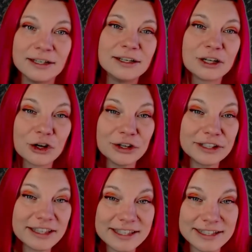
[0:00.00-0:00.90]
Currently,
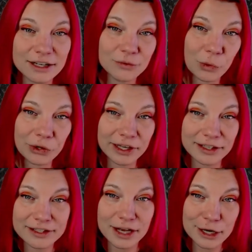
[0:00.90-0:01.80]
the state of Oregon
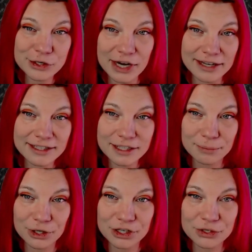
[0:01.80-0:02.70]
is contracted to
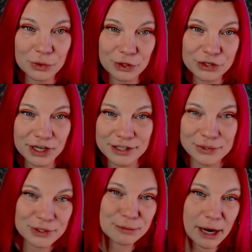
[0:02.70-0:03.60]
purchase core trucks through a
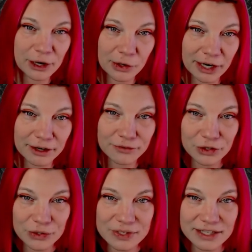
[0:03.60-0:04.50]
Spire grant for
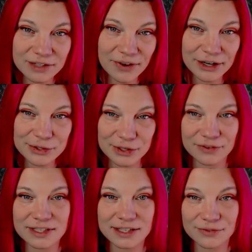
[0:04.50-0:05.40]
use in its fire
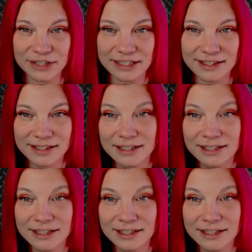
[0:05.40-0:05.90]
services fleets.